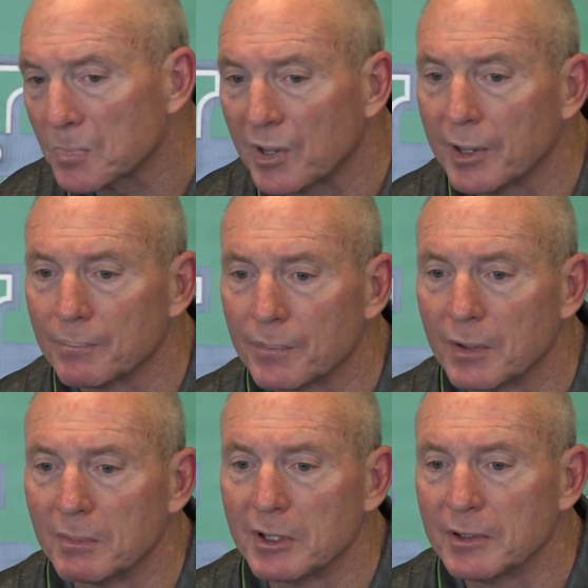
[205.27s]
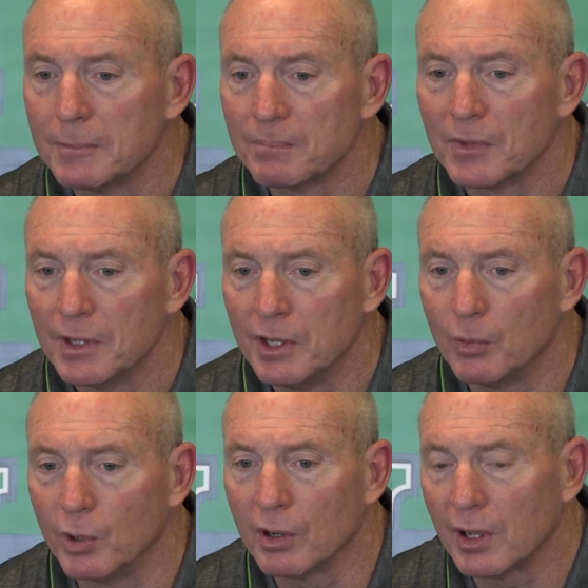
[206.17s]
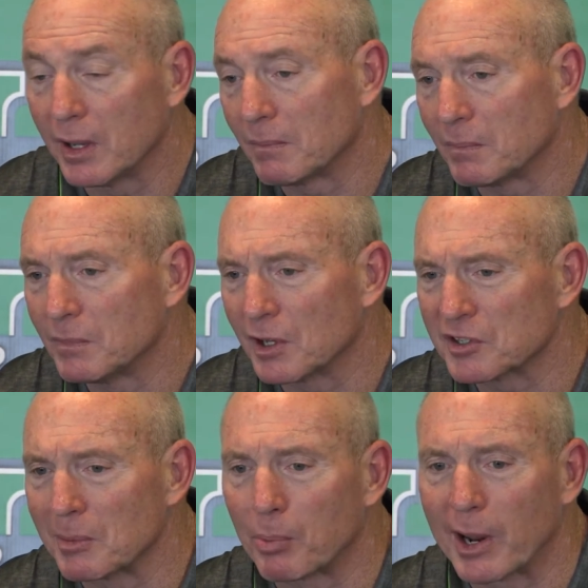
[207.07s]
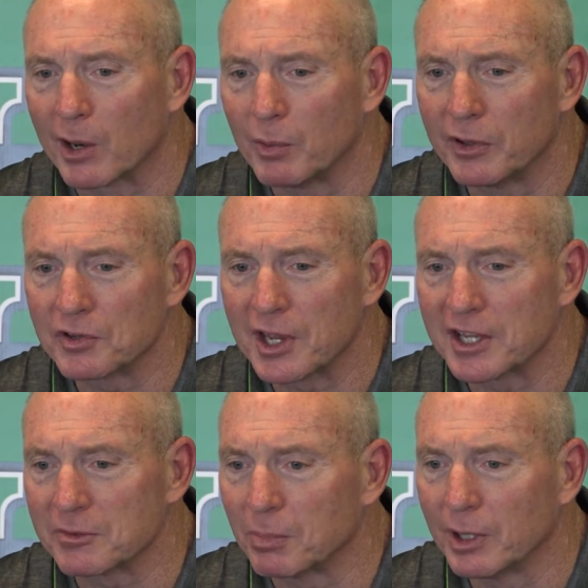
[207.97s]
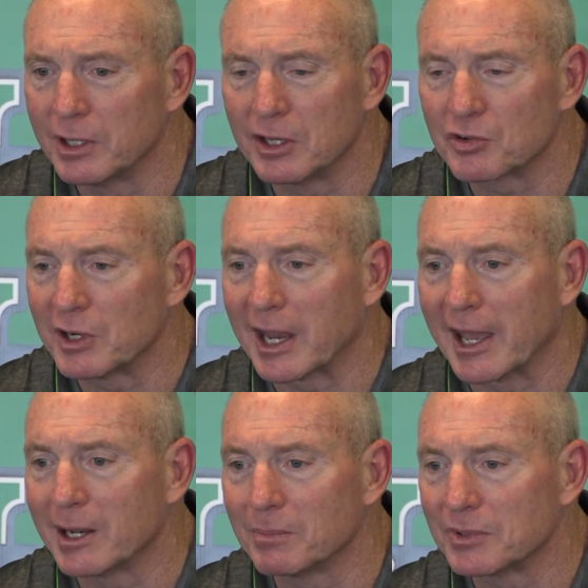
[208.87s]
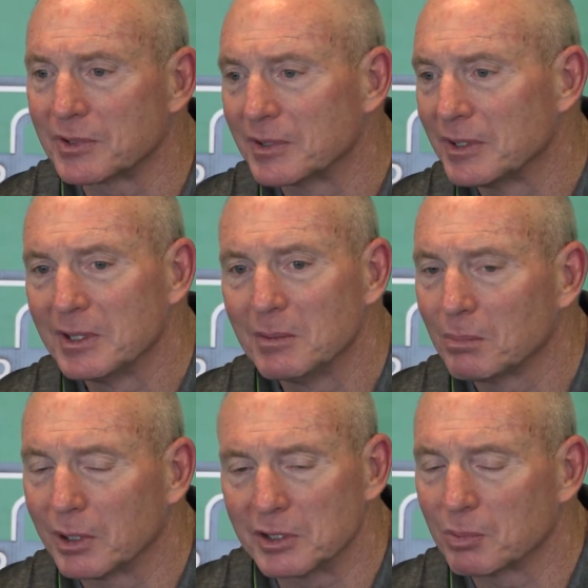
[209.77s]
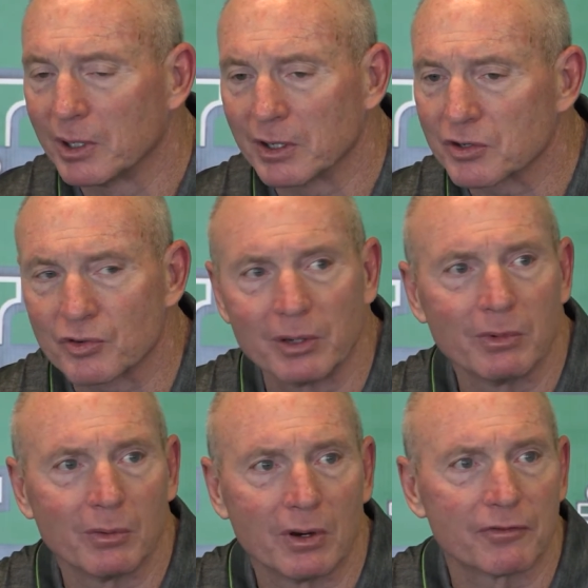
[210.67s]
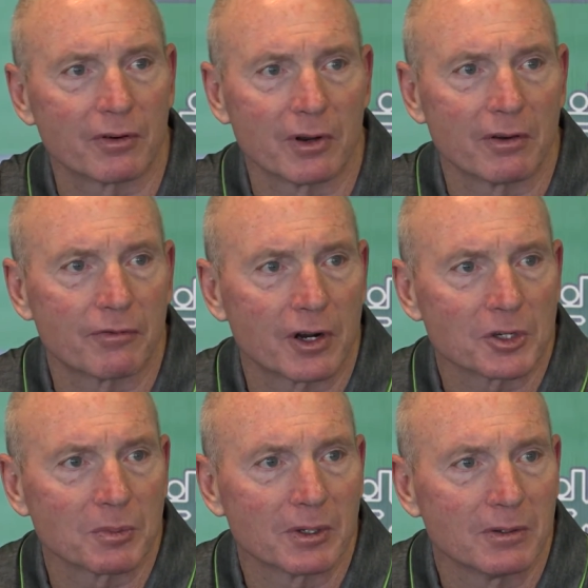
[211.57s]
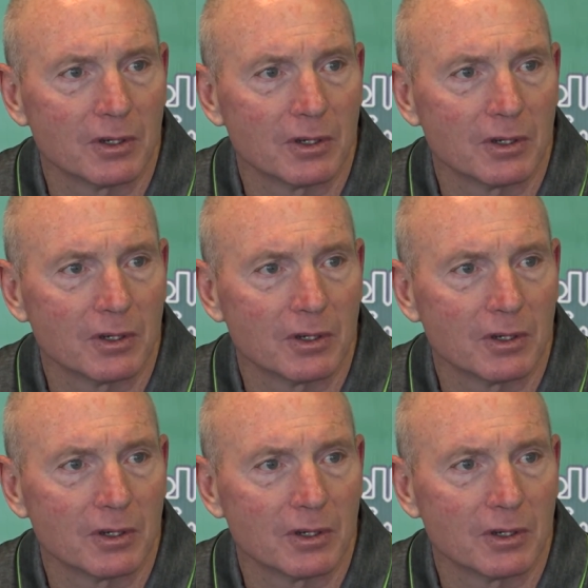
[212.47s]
Yeah, I mean, it will. I'm, I'm proud of the way those guys play. played. You know, Tariq Adams, plays played extremely well for a young freshman.